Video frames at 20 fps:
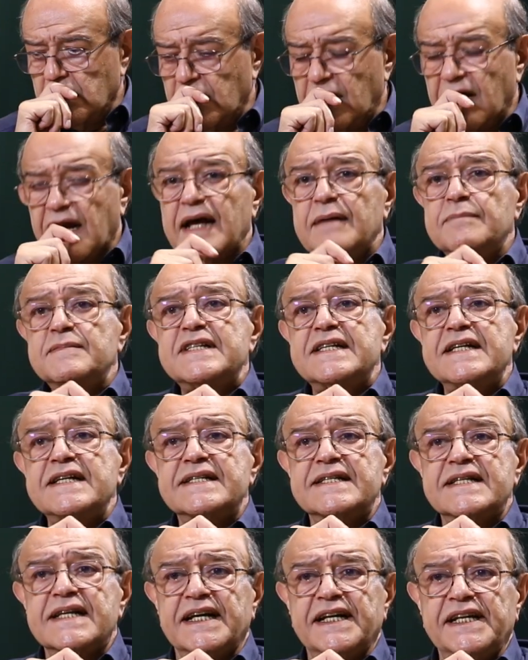Ramzi
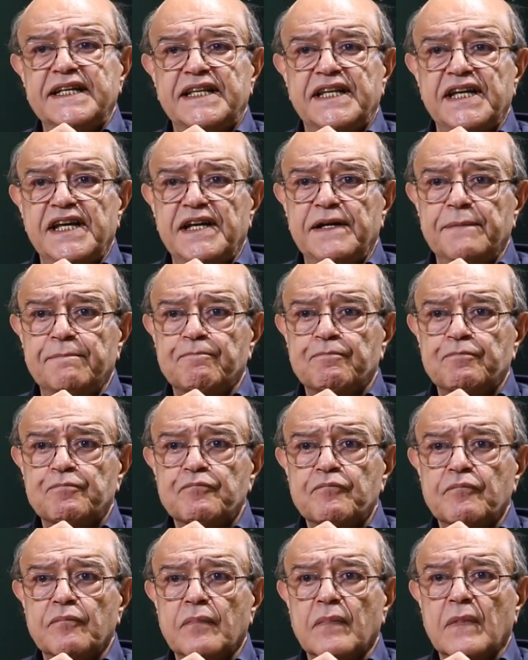Saidi,
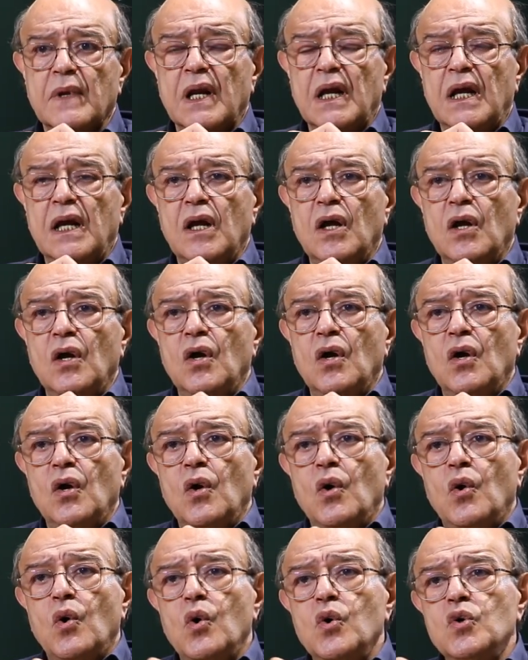
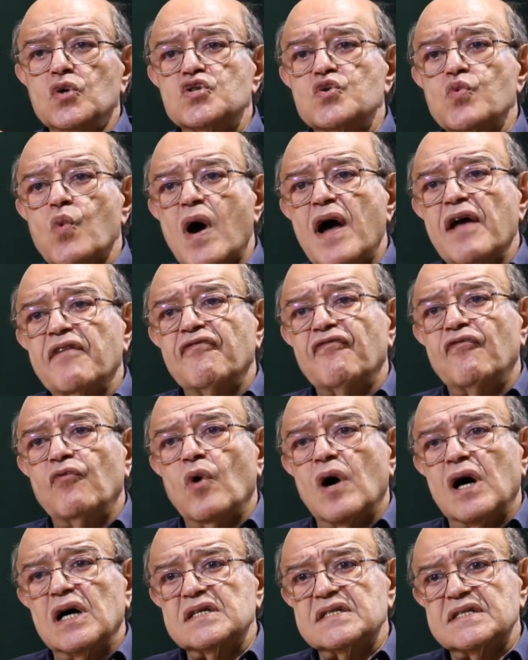whose wife
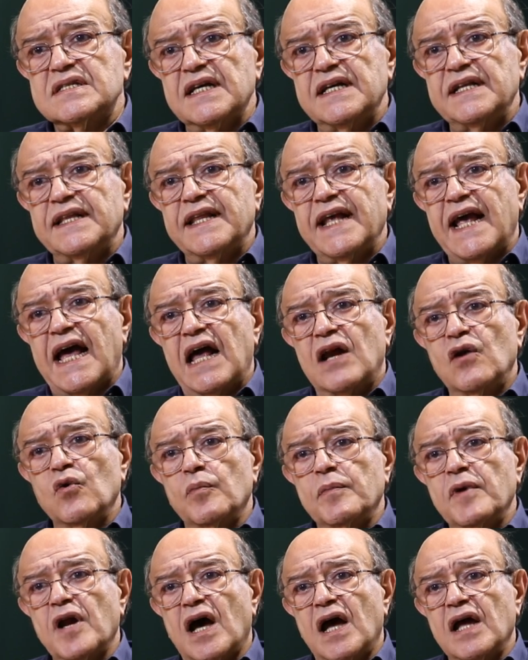was in the
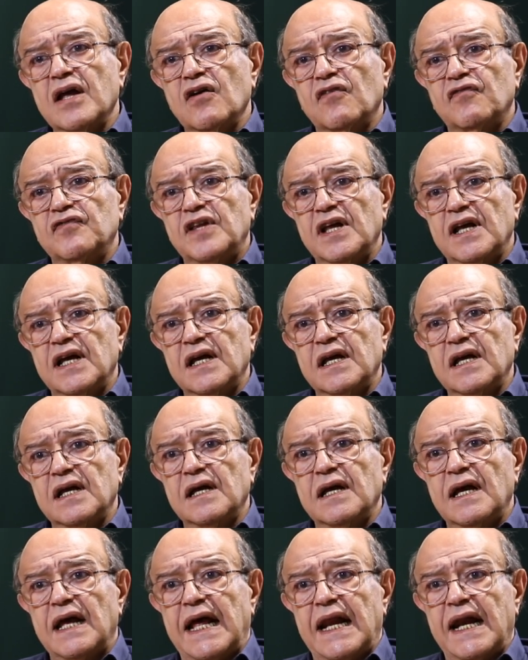alumni of
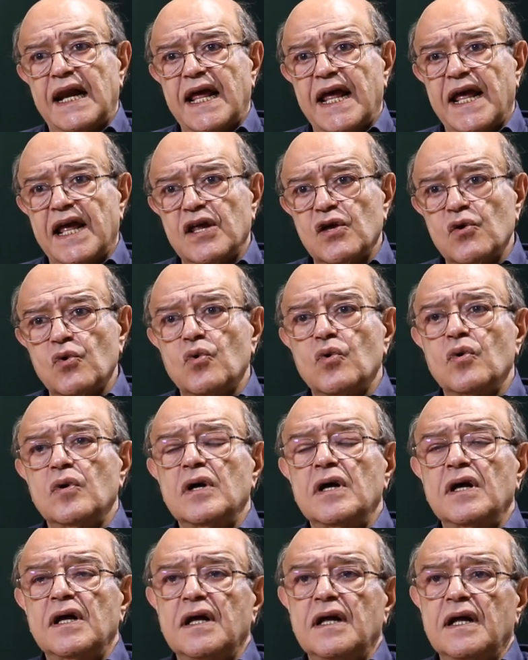the LAU,
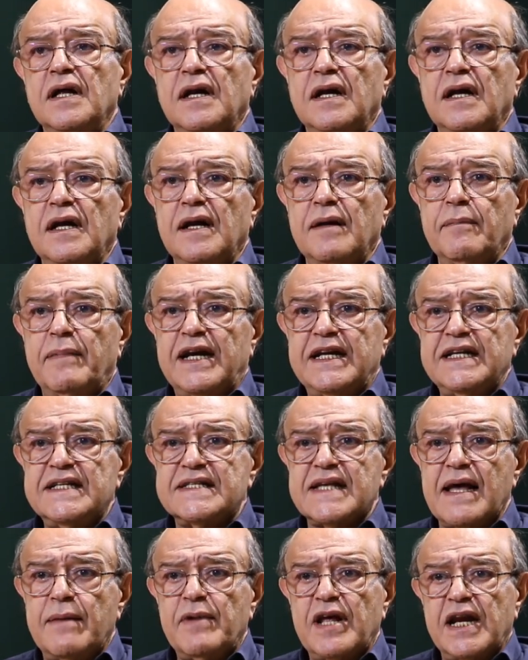
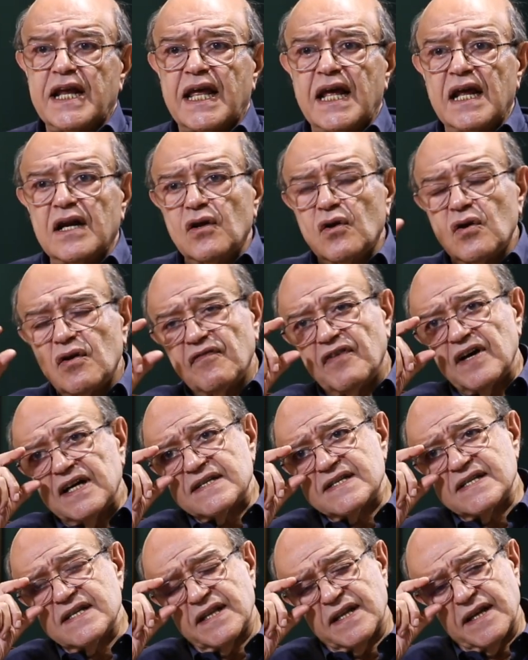Lebanese American
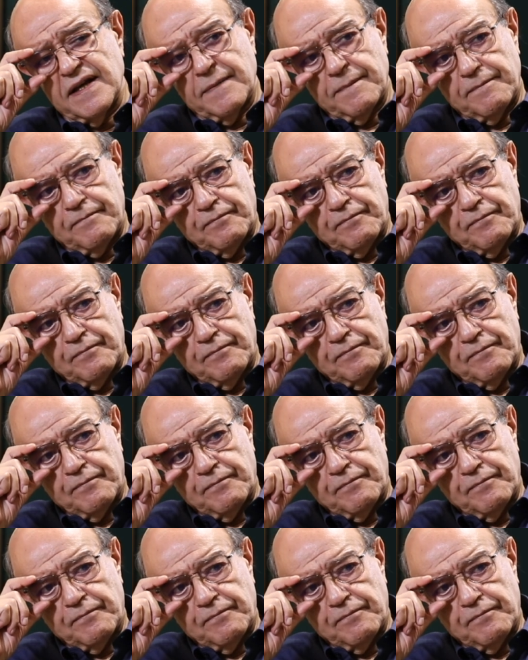University.